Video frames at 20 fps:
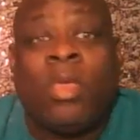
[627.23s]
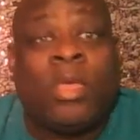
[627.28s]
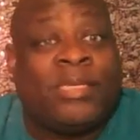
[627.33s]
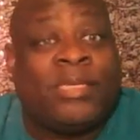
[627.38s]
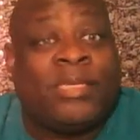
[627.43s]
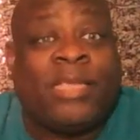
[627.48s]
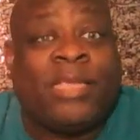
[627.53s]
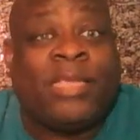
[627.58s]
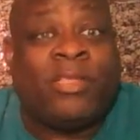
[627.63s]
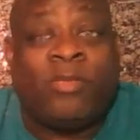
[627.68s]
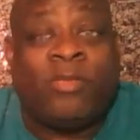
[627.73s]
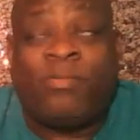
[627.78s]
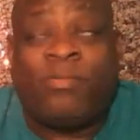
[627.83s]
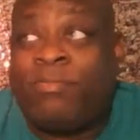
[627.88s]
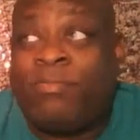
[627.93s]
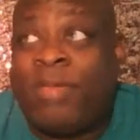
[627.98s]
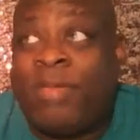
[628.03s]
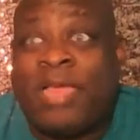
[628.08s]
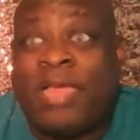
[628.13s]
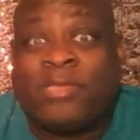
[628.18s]
Yeah, you
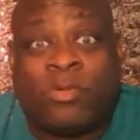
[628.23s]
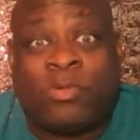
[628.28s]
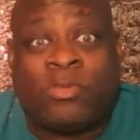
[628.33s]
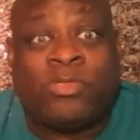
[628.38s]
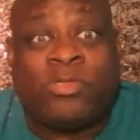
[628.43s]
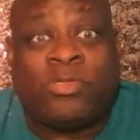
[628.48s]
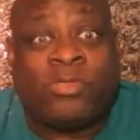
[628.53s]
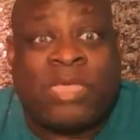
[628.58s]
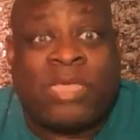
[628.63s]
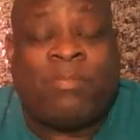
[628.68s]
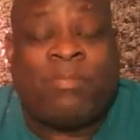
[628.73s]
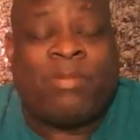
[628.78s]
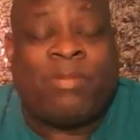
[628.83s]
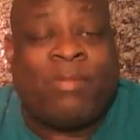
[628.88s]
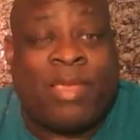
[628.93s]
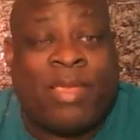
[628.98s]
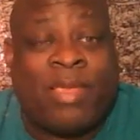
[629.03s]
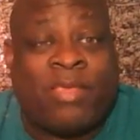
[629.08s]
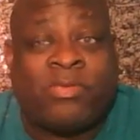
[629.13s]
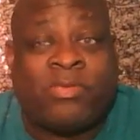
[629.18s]
might as well do something to
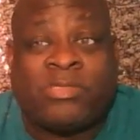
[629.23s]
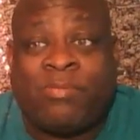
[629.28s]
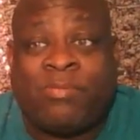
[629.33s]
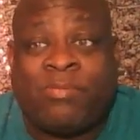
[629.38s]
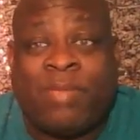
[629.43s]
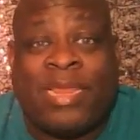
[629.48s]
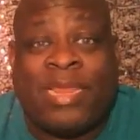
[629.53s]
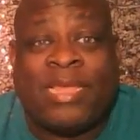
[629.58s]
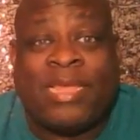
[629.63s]
make you some money,